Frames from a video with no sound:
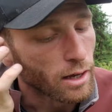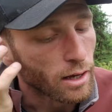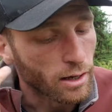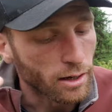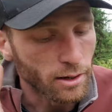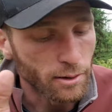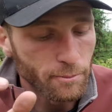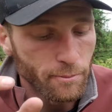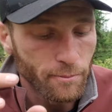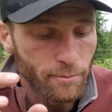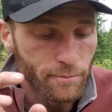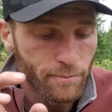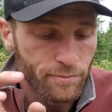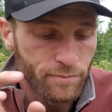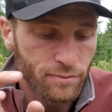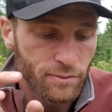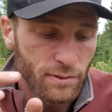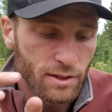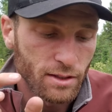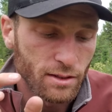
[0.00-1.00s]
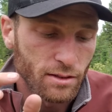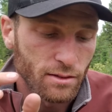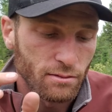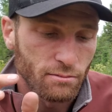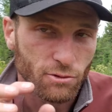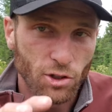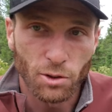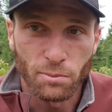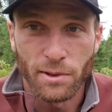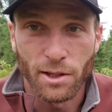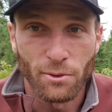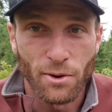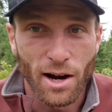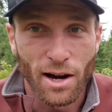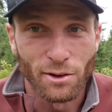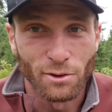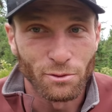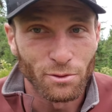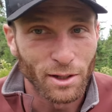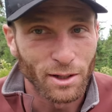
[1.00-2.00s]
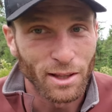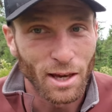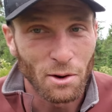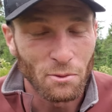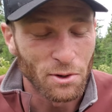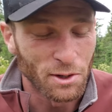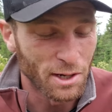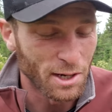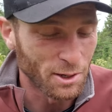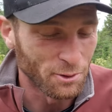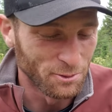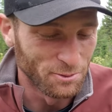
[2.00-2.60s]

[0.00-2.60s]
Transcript: Um, took me a while to figure that one out.